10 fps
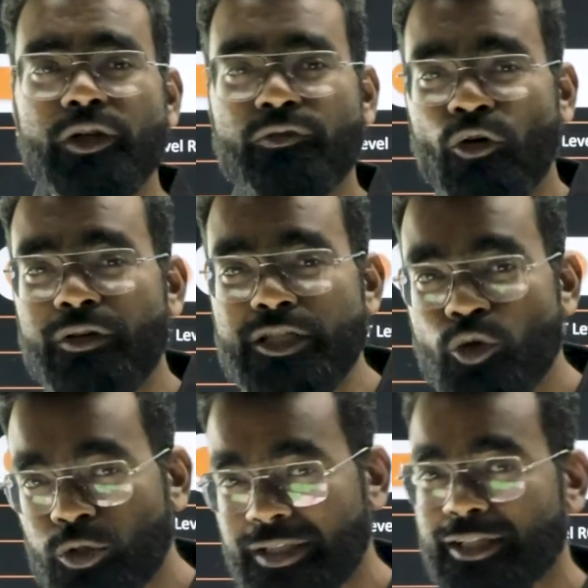to refer
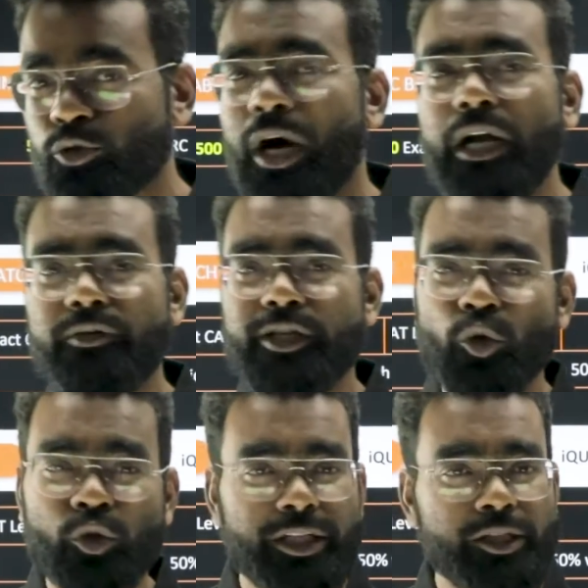resources, to hunt
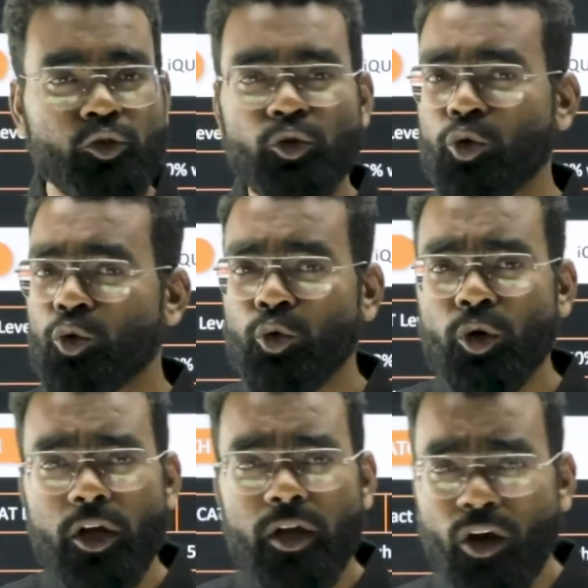resources, to
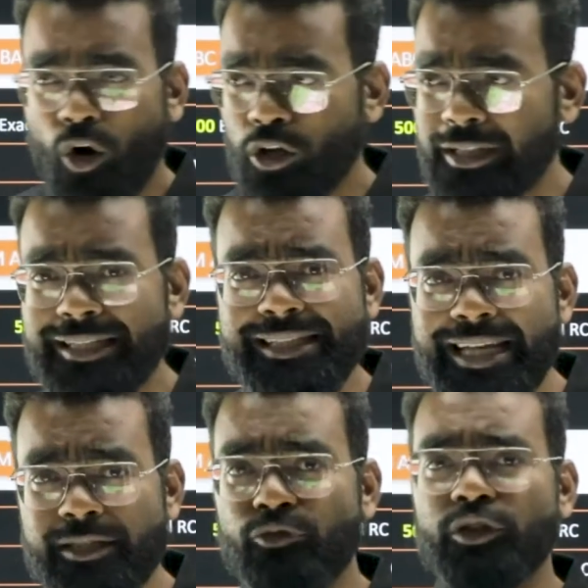do all these things,